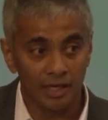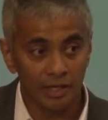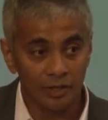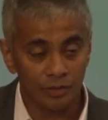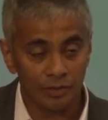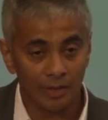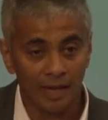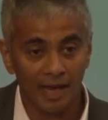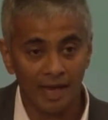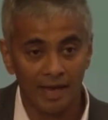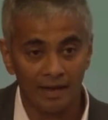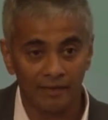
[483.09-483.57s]

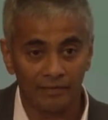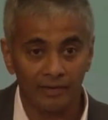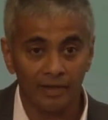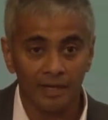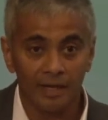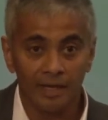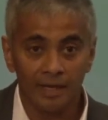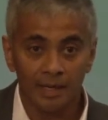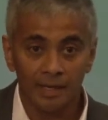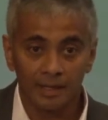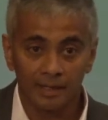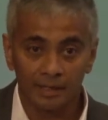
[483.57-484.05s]
to have
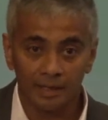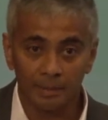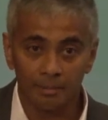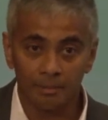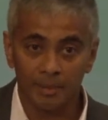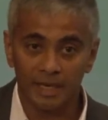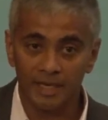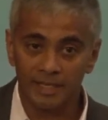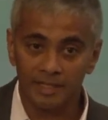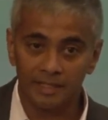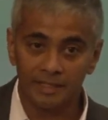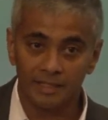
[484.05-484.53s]

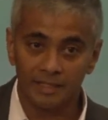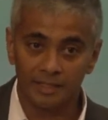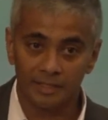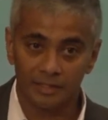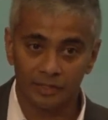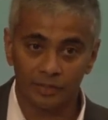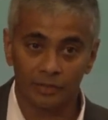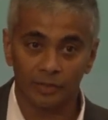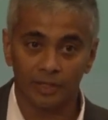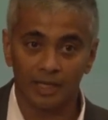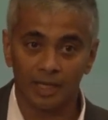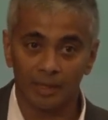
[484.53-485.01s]
competitors
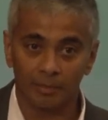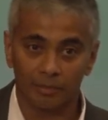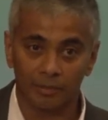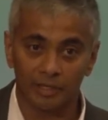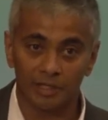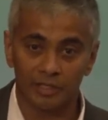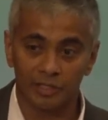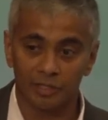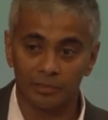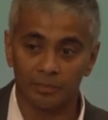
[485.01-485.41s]
collaborate